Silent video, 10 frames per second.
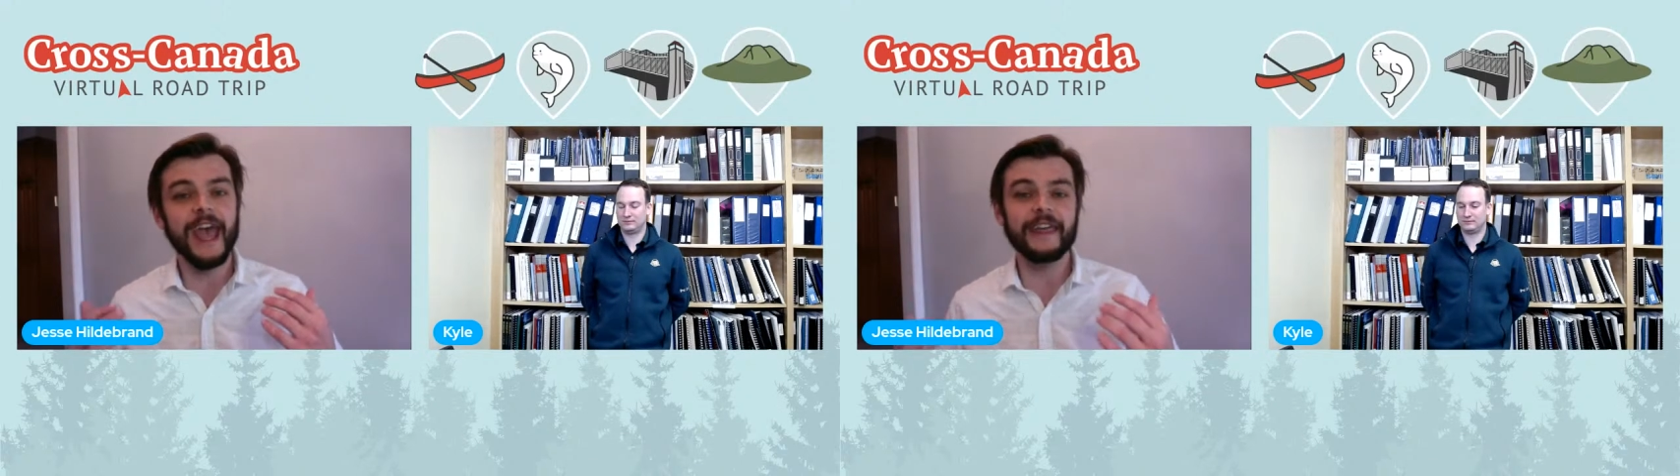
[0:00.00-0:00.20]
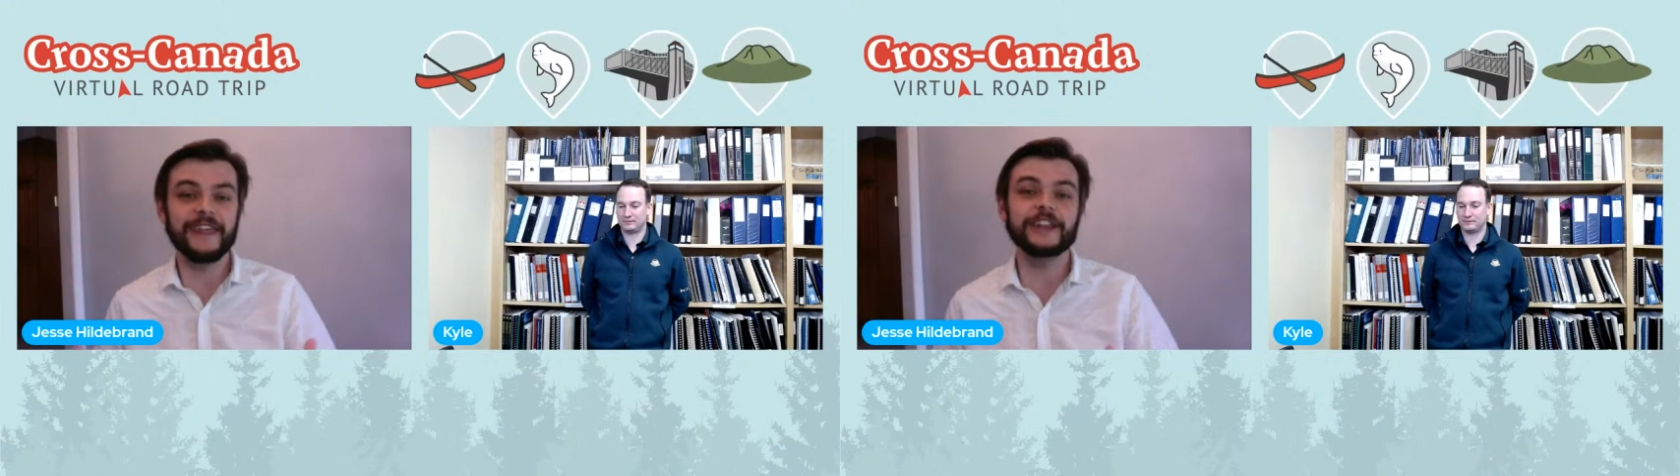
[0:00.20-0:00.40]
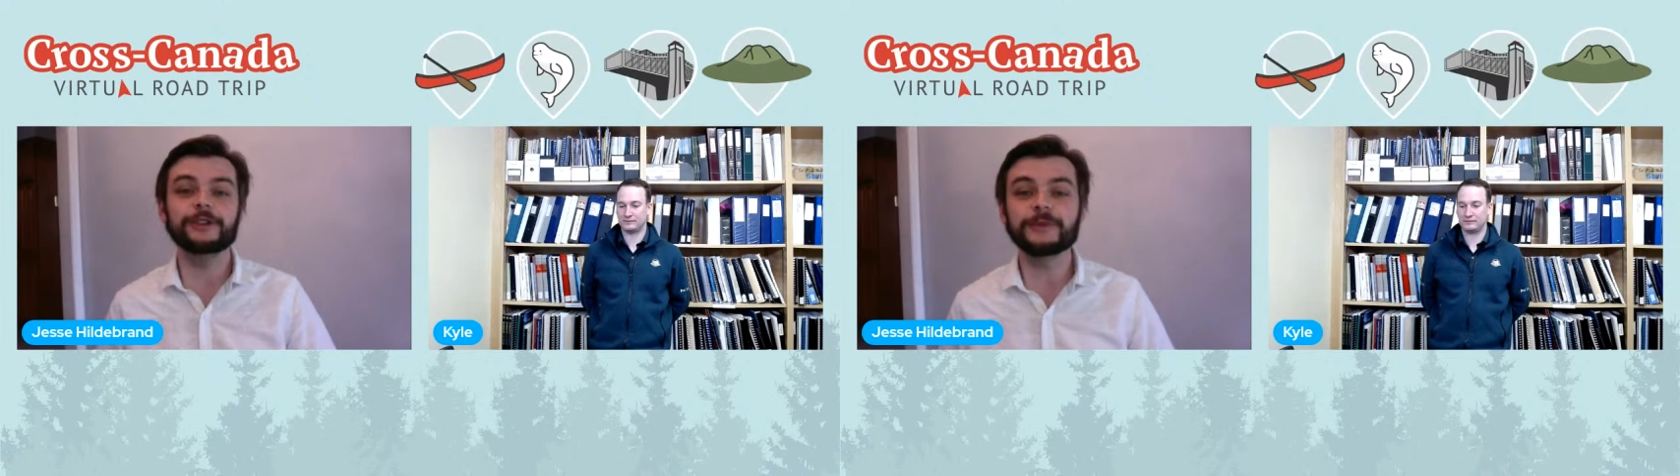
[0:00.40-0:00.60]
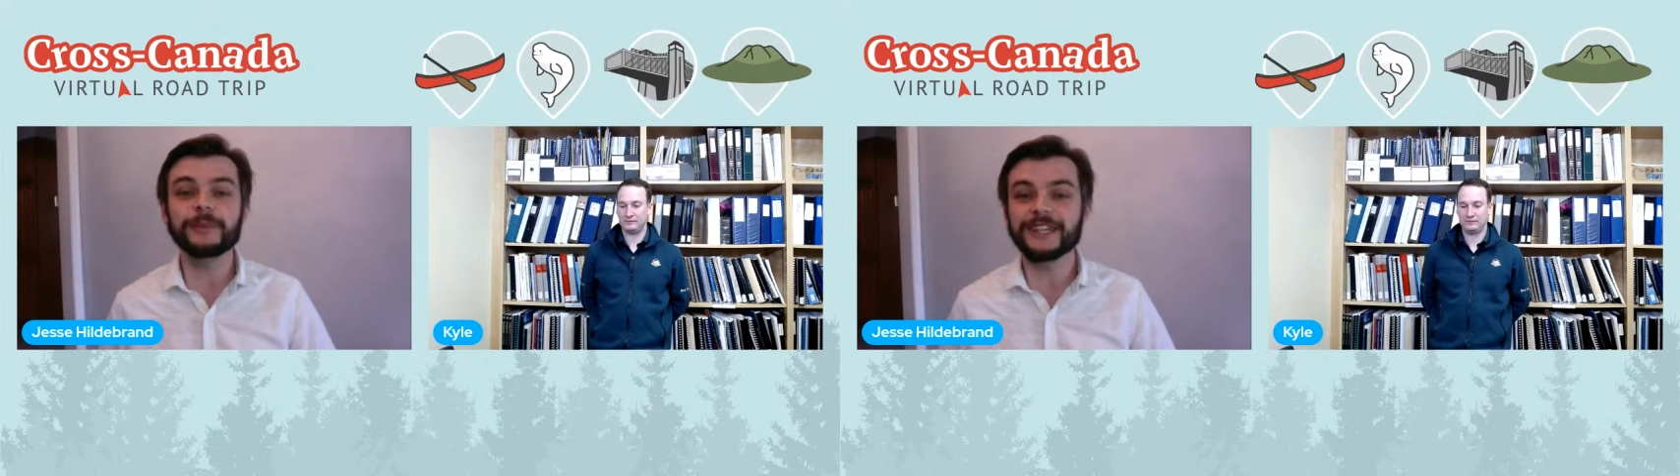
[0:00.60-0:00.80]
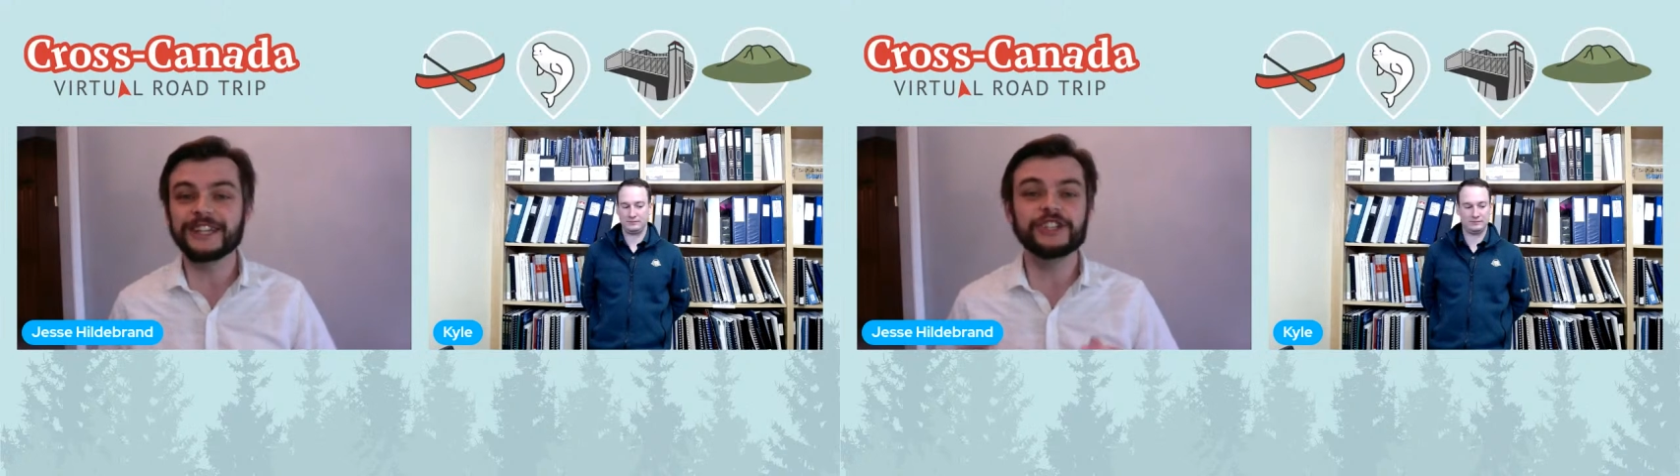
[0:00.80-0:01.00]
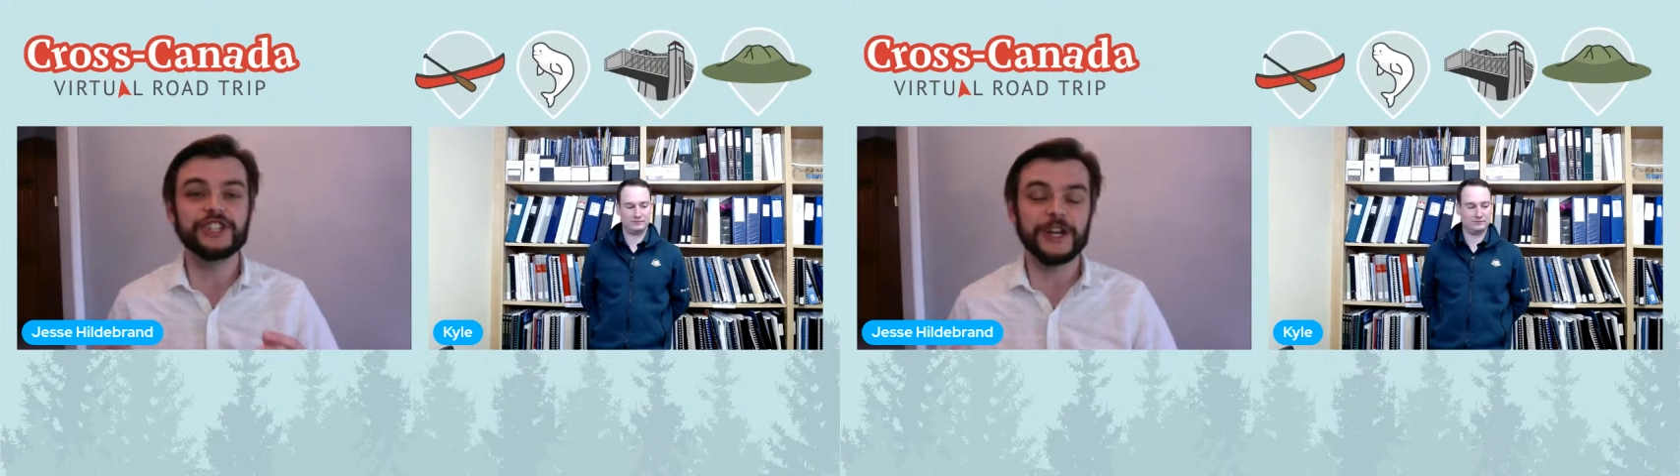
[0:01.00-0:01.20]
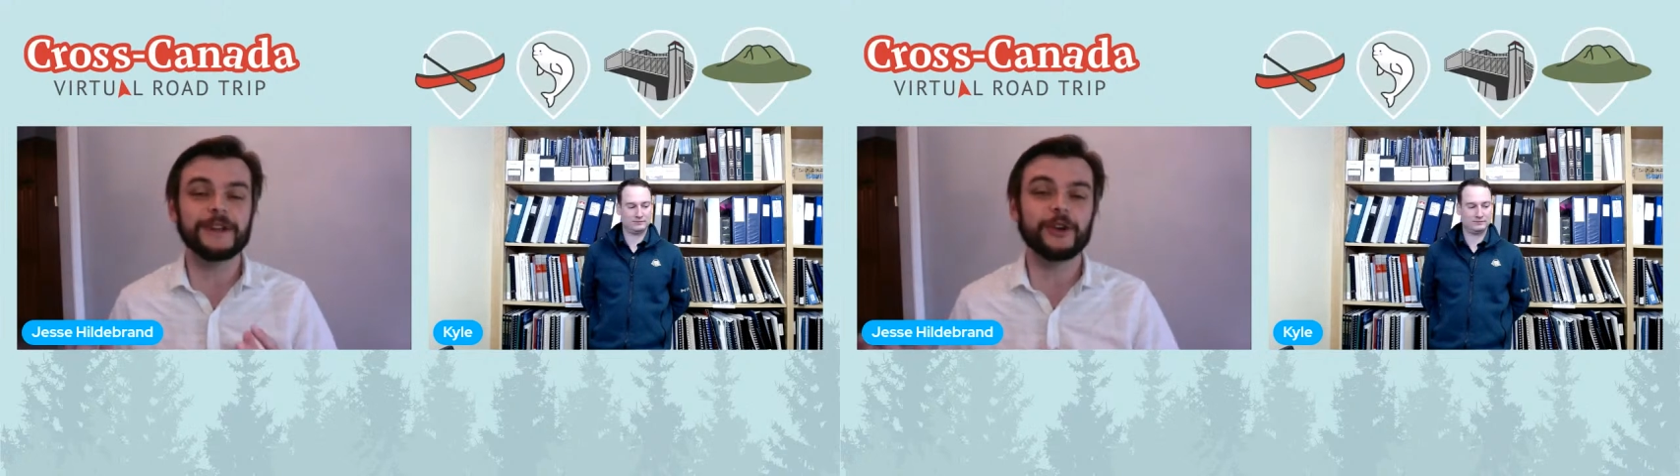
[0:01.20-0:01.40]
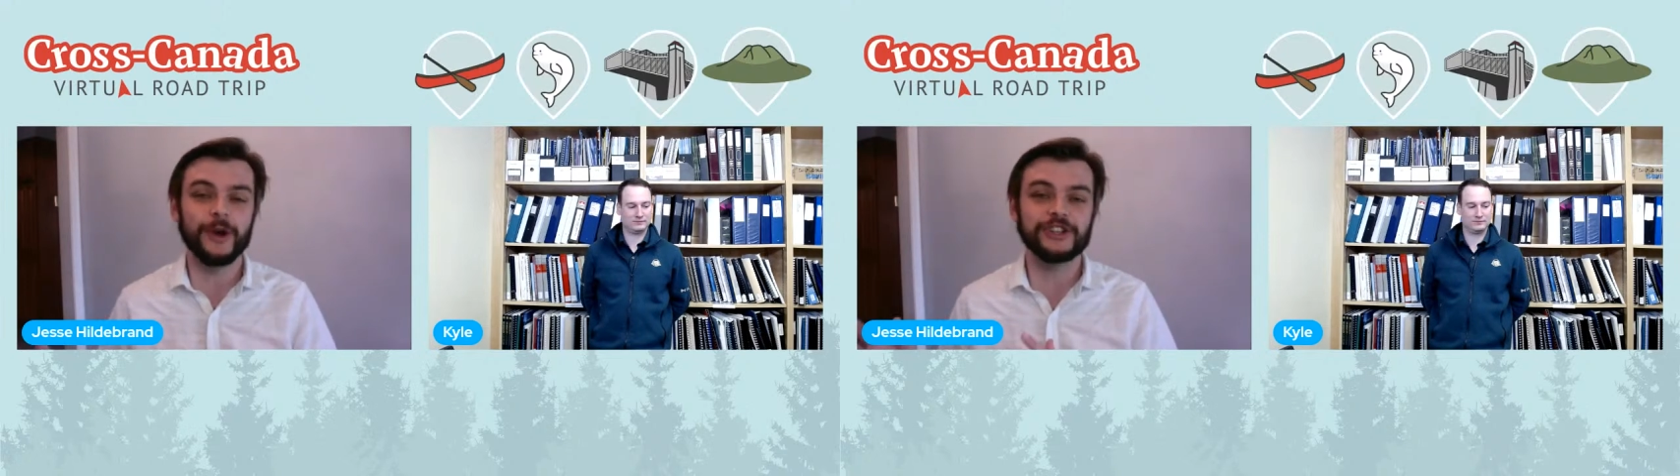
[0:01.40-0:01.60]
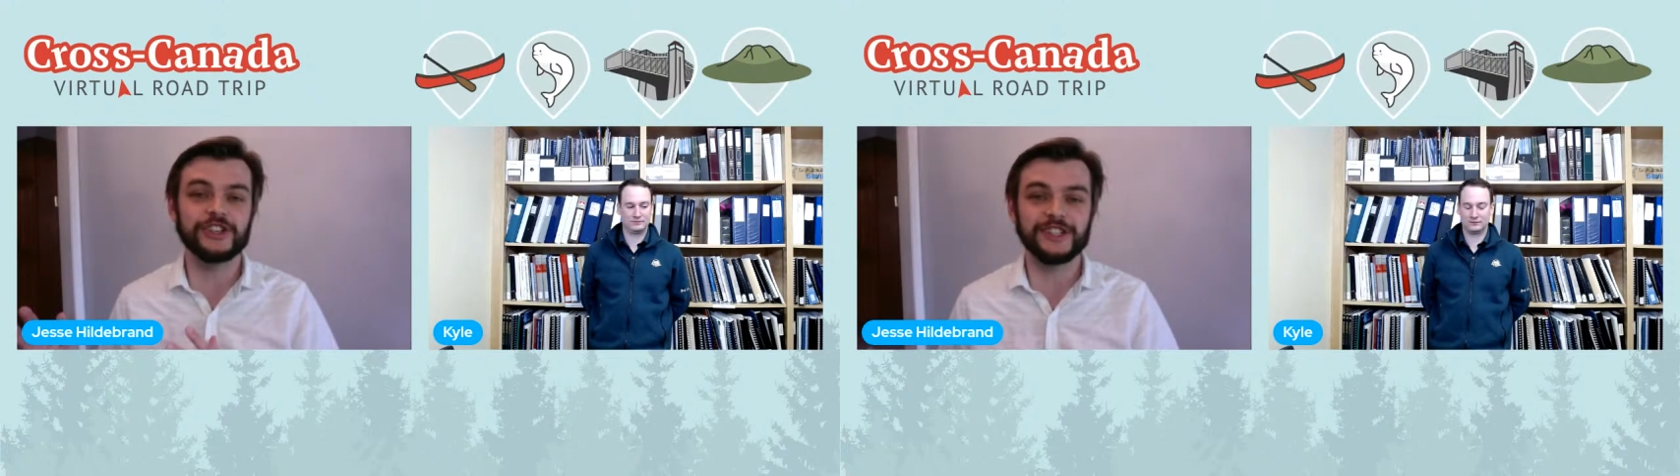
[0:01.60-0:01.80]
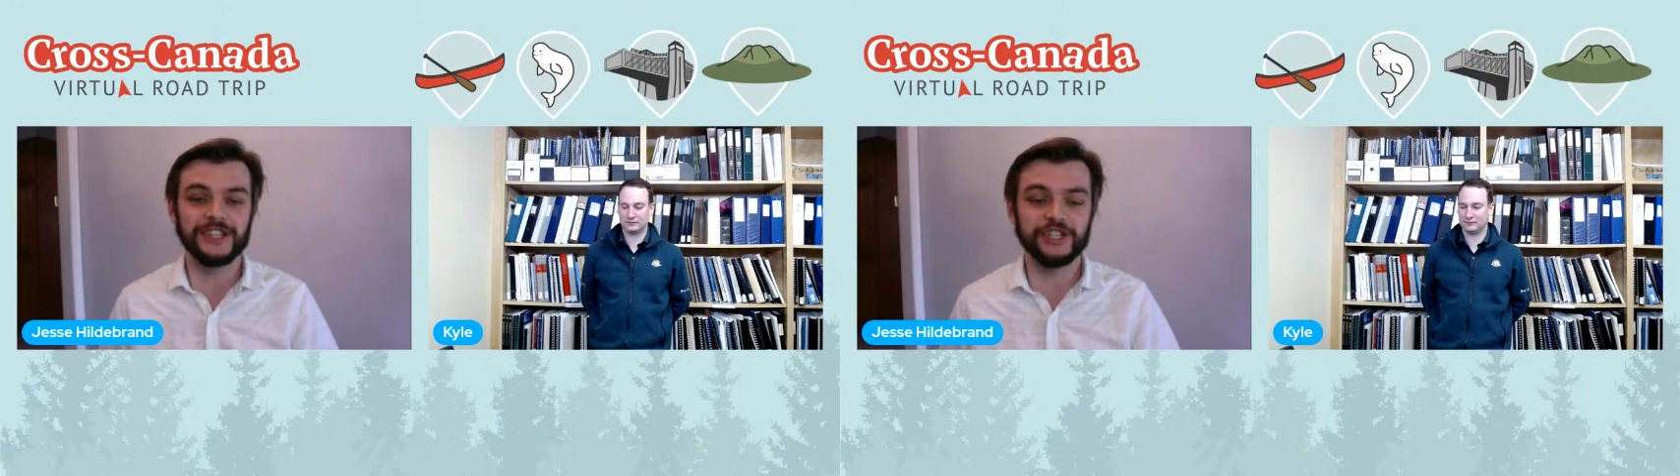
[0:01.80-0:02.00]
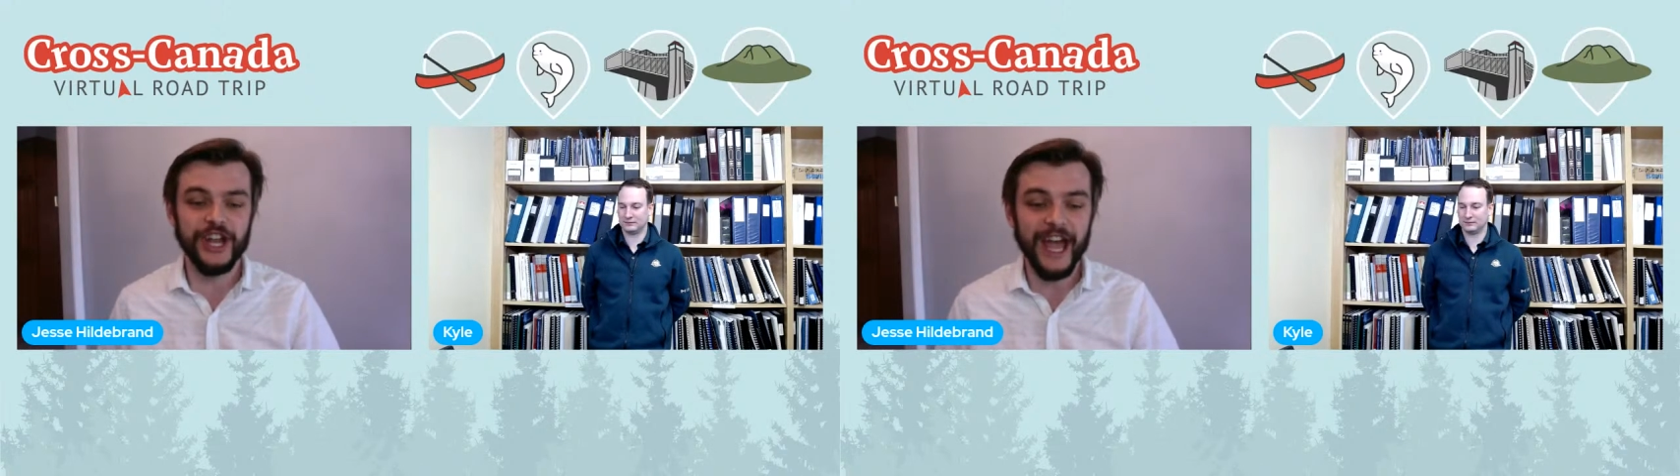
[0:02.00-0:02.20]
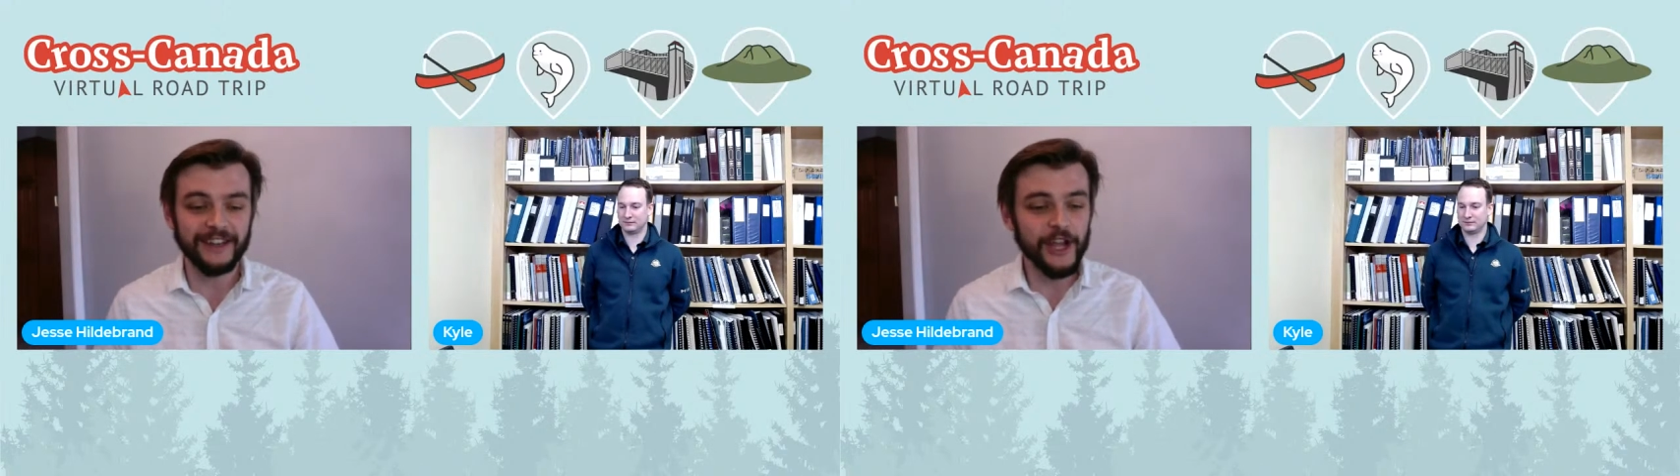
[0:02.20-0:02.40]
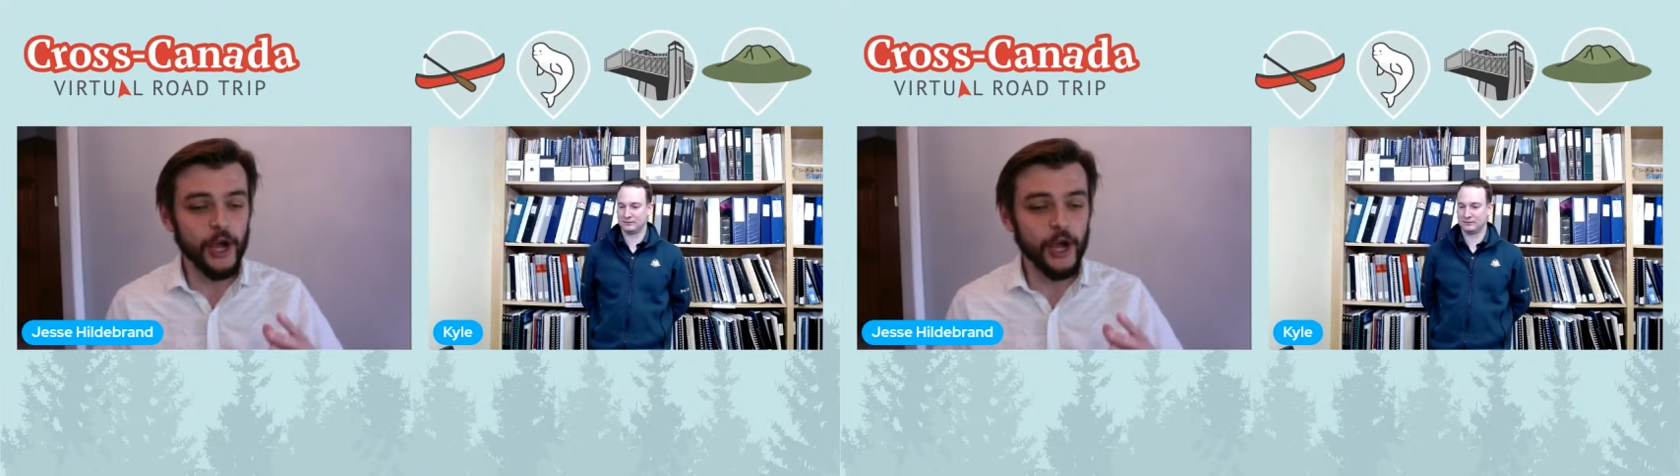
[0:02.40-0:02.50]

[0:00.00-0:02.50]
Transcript: And then you can begin sharing questions in the chat.